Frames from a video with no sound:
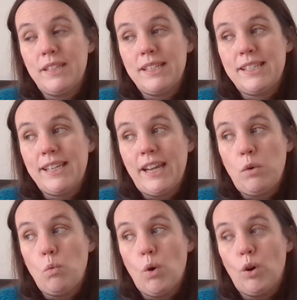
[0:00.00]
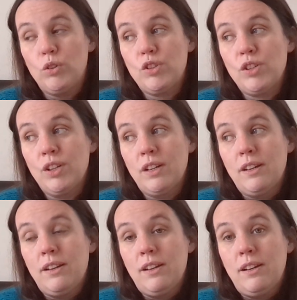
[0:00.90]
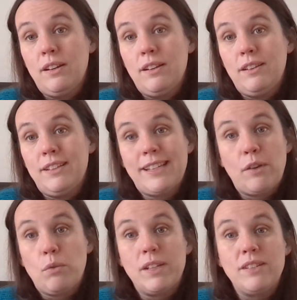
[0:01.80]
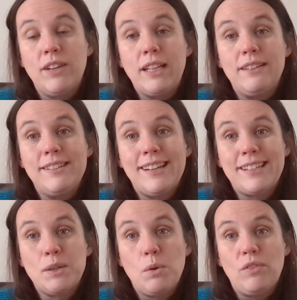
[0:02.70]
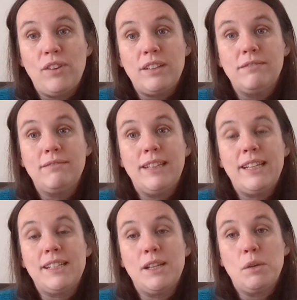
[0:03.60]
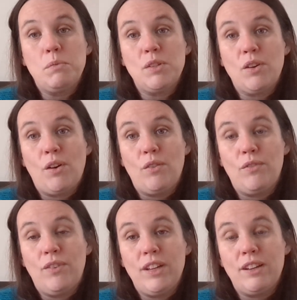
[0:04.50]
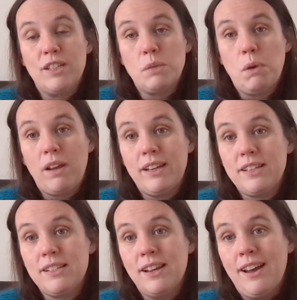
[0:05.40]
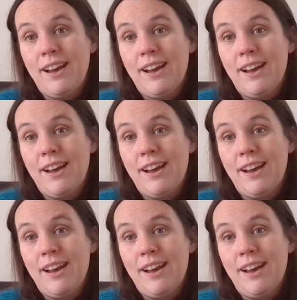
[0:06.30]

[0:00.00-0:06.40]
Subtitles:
seeing what the southwest of England has to offer in terms of yarn suppliers,